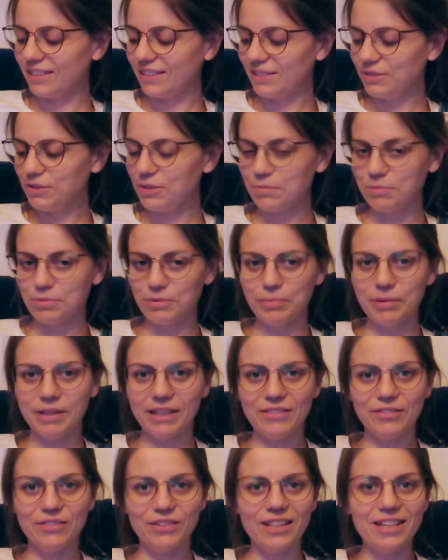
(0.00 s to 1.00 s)
I wasn't
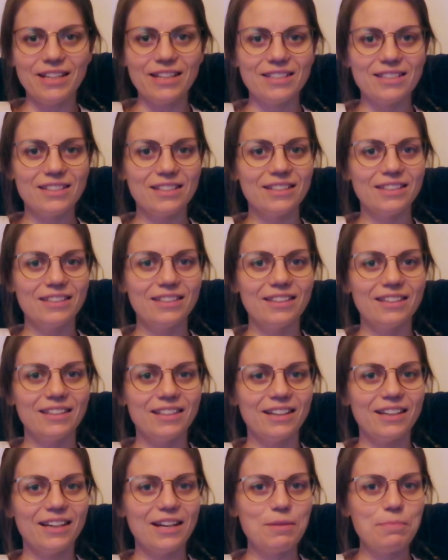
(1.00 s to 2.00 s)
prepared for this.
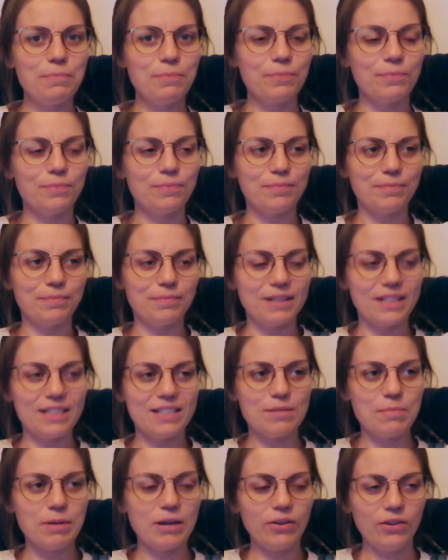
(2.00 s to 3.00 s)

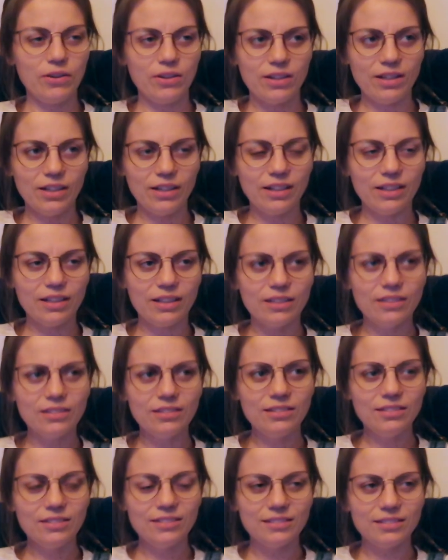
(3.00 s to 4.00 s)
It's about a
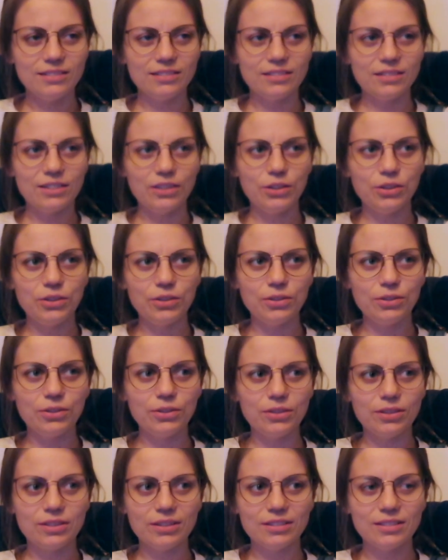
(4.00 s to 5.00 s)
girl who...
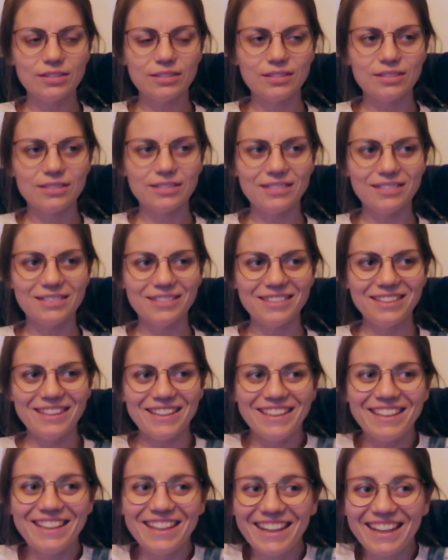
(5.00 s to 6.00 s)

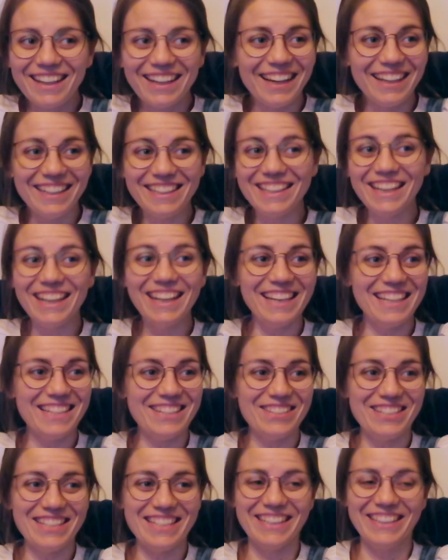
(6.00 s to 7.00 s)
I
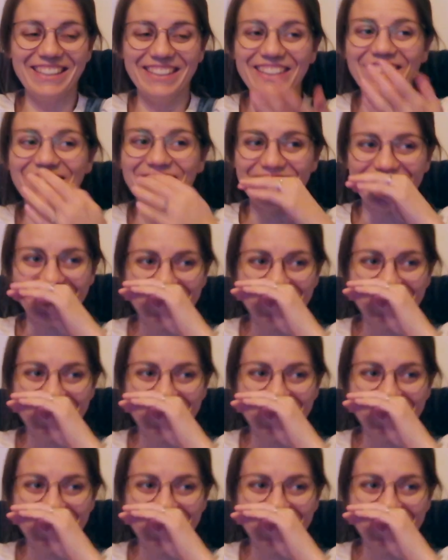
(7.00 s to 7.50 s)
literally don't know what